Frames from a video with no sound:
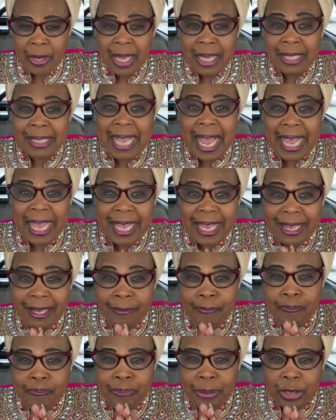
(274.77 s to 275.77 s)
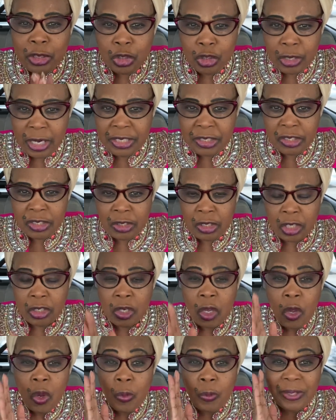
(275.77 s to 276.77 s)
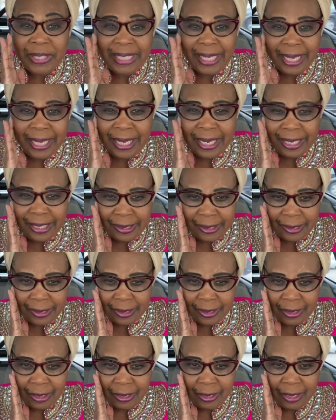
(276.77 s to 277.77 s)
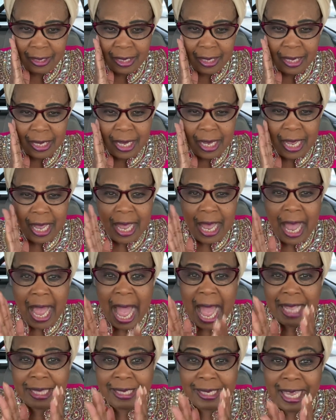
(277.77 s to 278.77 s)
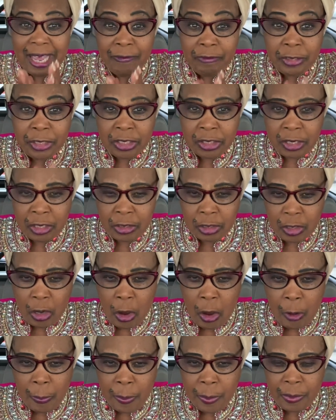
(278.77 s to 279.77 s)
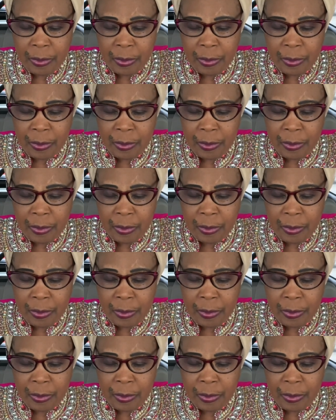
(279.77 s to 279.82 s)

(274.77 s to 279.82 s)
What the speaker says: that he betrayed Jesus with a kiss and gave Jesus up.